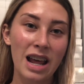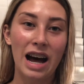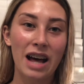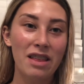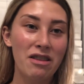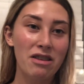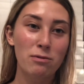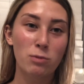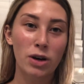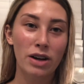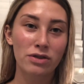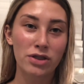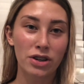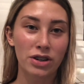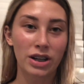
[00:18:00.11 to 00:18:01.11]
Other than what
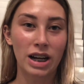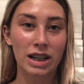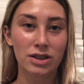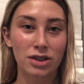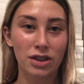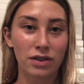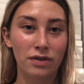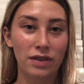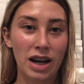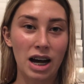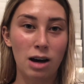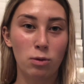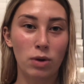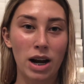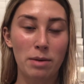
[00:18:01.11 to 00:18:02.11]
I've shown you guys so
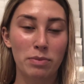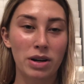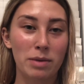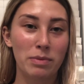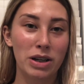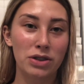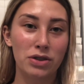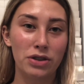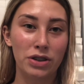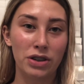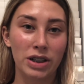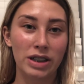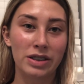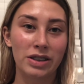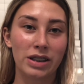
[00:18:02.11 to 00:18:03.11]
far, what I pretty much do
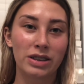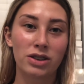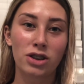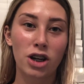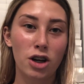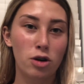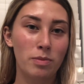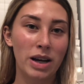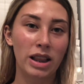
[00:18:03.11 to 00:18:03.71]
is just turn all my